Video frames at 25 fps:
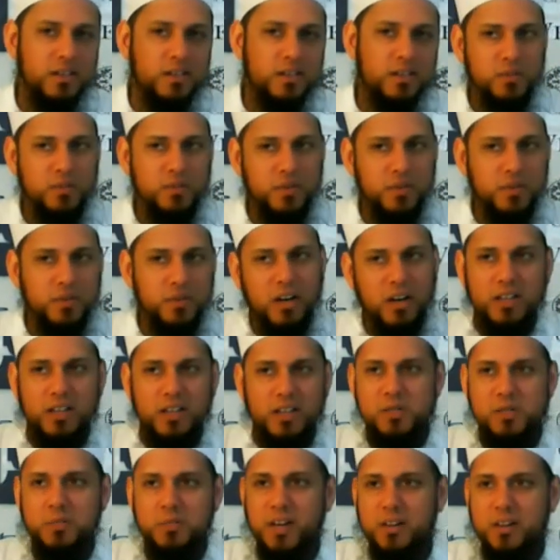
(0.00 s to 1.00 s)
So regarding
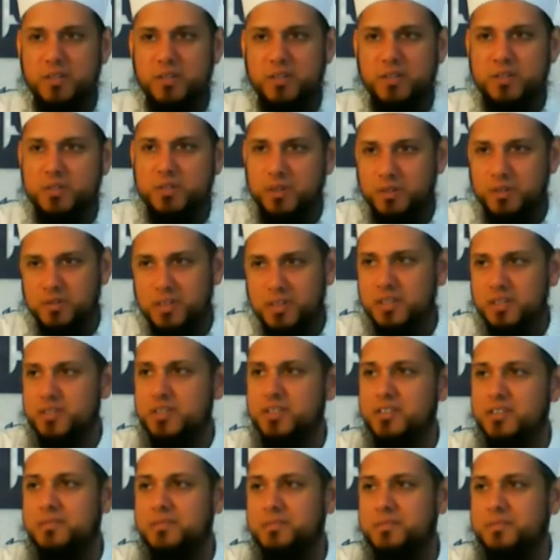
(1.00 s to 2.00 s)
these matters, don't
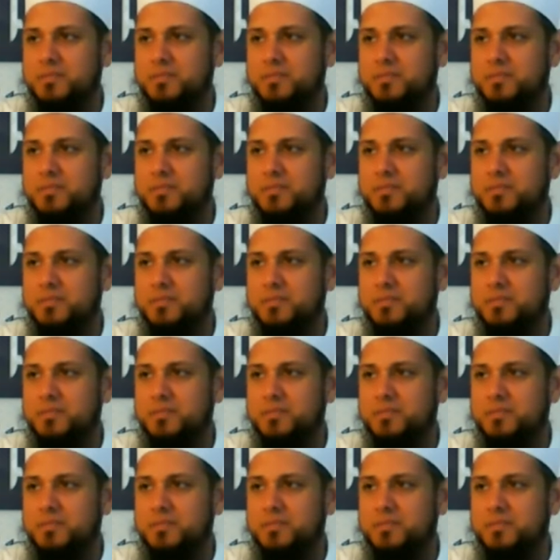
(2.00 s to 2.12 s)
listen.